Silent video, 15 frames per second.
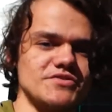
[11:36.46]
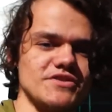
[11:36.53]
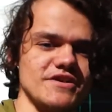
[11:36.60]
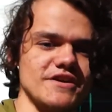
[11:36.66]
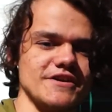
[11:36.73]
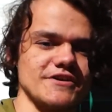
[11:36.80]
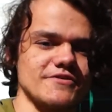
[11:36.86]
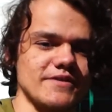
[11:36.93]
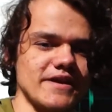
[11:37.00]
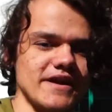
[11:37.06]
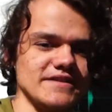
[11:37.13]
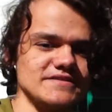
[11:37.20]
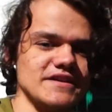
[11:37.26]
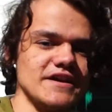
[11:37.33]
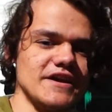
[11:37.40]
to the end
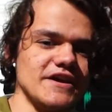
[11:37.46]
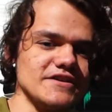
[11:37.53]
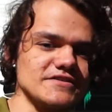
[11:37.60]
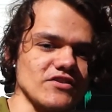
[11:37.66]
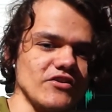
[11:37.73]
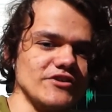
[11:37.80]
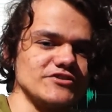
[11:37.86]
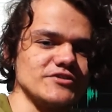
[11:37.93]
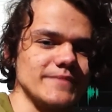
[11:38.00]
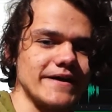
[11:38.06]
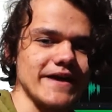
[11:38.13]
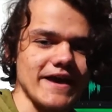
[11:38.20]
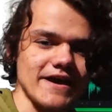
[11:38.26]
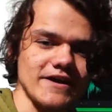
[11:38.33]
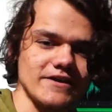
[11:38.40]
credits. Here's a link to my
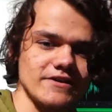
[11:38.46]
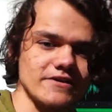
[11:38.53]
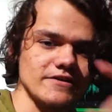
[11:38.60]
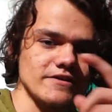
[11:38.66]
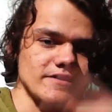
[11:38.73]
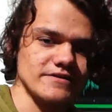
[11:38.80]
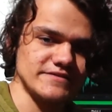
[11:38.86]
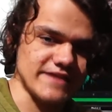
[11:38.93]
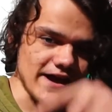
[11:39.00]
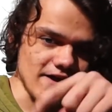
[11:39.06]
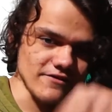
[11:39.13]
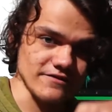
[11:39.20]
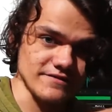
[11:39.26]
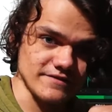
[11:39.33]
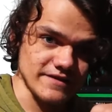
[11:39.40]
editor,
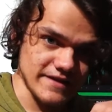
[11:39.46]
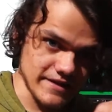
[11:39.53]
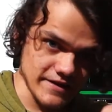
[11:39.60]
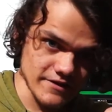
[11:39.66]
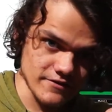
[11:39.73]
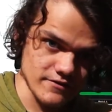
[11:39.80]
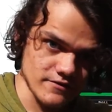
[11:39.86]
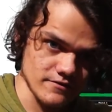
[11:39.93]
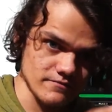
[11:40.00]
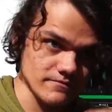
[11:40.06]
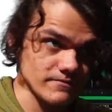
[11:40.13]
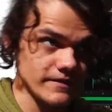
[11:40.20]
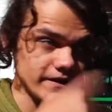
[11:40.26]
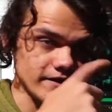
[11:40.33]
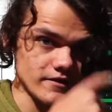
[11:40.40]
down here,
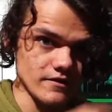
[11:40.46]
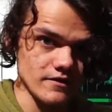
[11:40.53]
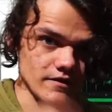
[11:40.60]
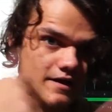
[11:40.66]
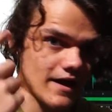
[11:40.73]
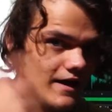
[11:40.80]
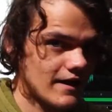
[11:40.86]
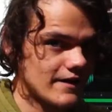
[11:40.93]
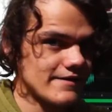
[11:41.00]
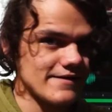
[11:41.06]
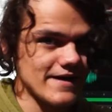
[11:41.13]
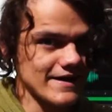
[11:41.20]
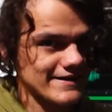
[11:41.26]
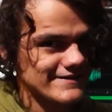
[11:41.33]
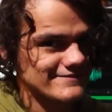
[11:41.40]

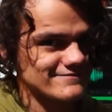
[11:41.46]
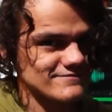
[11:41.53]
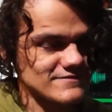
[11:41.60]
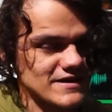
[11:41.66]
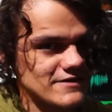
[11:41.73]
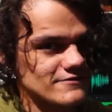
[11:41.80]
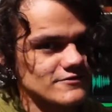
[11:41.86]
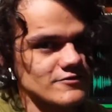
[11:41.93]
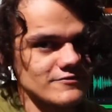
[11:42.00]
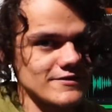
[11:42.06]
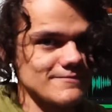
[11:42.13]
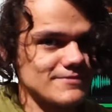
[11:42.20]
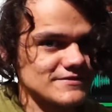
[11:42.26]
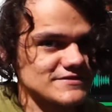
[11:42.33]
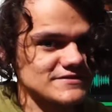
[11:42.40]
I don't know where I
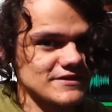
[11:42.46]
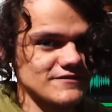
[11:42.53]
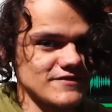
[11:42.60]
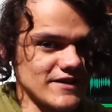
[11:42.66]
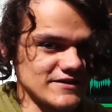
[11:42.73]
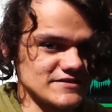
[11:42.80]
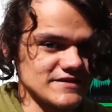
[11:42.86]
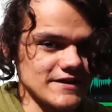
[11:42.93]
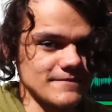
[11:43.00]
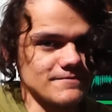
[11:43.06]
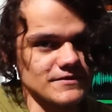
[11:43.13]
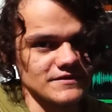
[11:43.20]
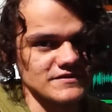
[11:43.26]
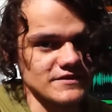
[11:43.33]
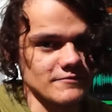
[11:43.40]
put stuff yet, I just kind of
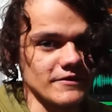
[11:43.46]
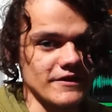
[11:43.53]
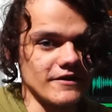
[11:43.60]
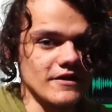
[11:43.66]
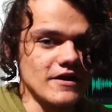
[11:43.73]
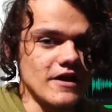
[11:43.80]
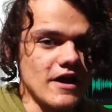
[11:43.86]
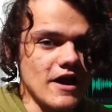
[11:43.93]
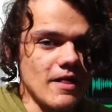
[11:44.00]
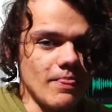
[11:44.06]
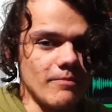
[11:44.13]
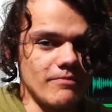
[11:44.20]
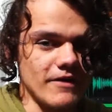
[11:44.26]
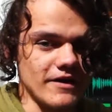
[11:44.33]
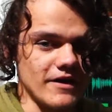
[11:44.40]
put it somewhere.
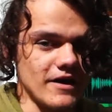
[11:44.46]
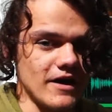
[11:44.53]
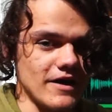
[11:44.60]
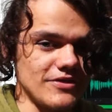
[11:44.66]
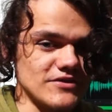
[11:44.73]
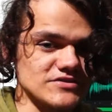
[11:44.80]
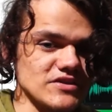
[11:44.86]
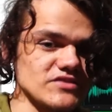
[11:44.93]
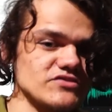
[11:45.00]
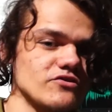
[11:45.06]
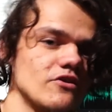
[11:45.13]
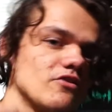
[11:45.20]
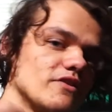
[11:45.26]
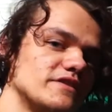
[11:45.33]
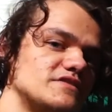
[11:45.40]
But there's
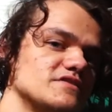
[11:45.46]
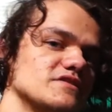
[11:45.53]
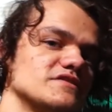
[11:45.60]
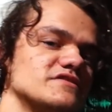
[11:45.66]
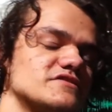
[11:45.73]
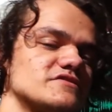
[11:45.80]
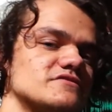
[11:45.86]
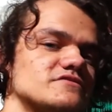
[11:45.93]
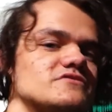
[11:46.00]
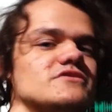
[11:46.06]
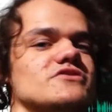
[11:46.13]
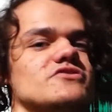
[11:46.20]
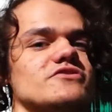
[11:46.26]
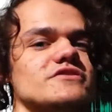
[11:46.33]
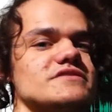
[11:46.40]
also a link to the
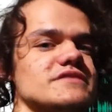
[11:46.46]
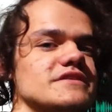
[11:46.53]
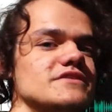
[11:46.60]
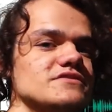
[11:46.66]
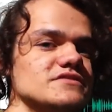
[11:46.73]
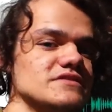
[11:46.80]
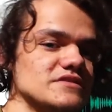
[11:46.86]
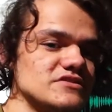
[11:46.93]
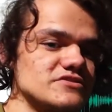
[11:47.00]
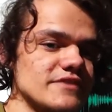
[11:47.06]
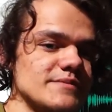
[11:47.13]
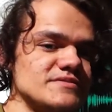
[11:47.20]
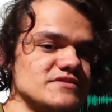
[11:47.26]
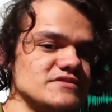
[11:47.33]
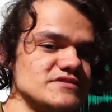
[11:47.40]
tutorials I use in the
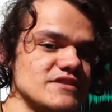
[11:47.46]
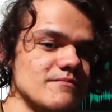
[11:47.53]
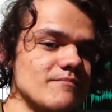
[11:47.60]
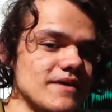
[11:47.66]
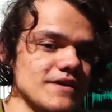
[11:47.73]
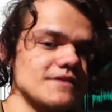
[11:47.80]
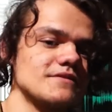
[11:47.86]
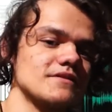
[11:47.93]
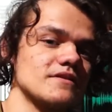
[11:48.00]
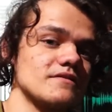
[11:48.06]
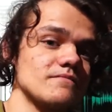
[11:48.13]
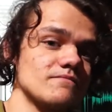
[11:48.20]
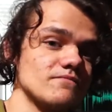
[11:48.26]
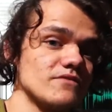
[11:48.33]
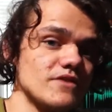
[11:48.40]
description to make
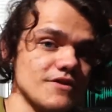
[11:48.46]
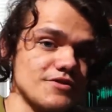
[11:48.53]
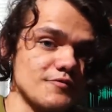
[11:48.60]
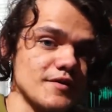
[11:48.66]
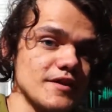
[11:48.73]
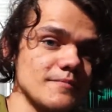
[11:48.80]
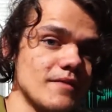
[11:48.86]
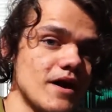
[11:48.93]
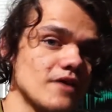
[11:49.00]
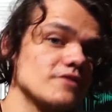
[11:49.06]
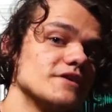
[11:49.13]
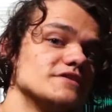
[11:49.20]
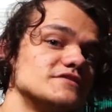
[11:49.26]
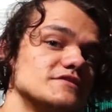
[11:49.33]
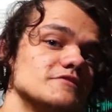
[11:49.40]
the 3D model
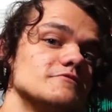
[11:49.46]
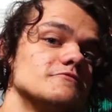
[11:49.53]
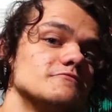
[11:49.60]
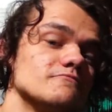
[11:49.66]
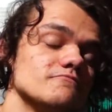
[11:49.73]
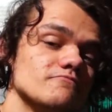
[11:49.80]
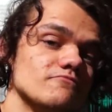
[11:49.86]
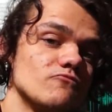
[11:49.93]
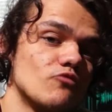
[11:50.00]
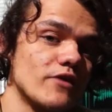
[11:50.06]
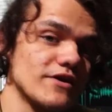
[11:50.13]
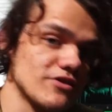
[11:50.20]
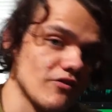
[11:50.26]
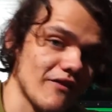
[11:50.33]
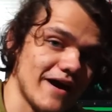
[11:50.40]
and to
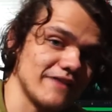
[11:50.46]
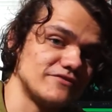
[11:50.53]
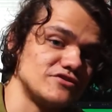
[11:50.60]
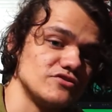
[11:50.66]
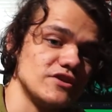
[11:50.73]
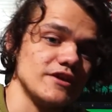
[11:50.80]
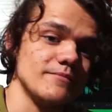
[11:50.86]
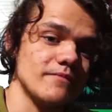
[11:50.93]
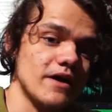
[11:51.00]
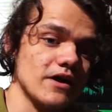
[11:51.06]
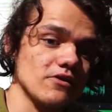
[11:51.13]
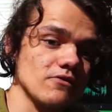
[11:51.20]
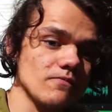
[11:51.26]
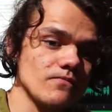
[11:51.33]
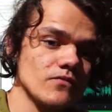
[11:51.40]
rig the Live 2D
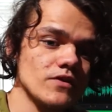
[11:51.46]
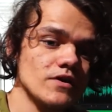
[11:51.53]
model.